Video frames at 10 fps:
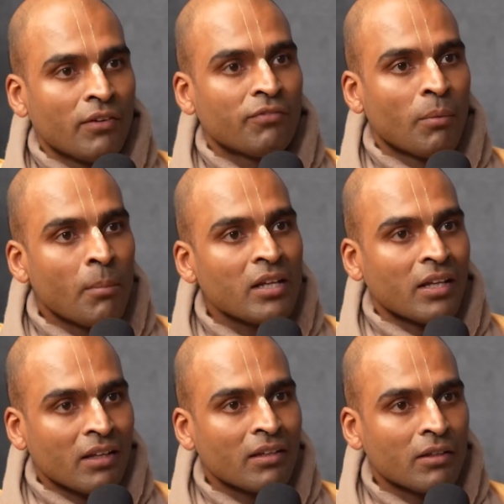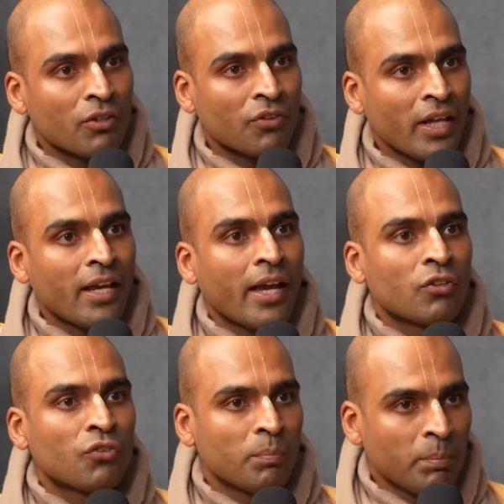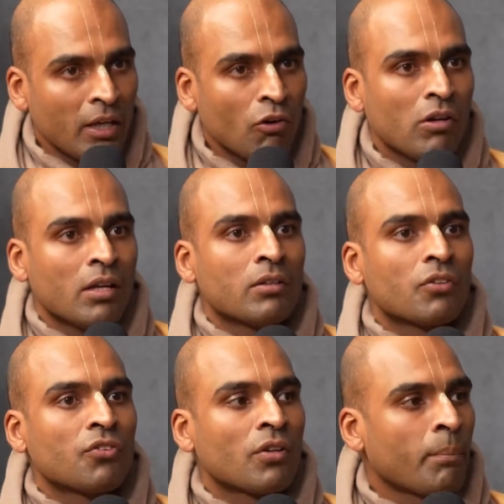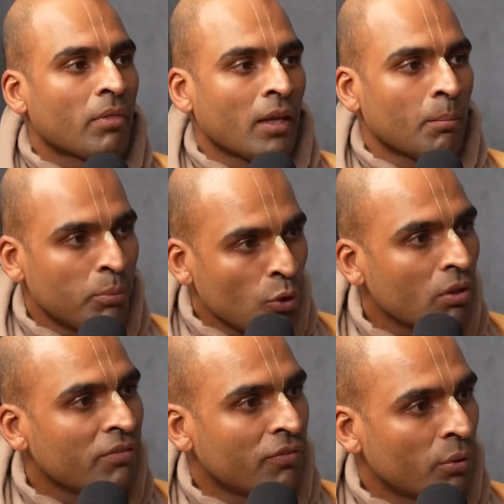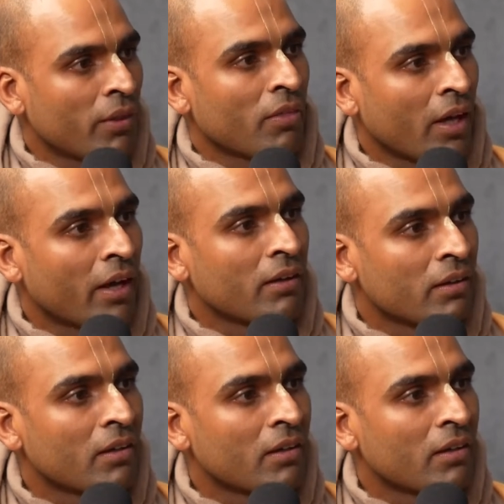it for money because they experience something beautiful in that.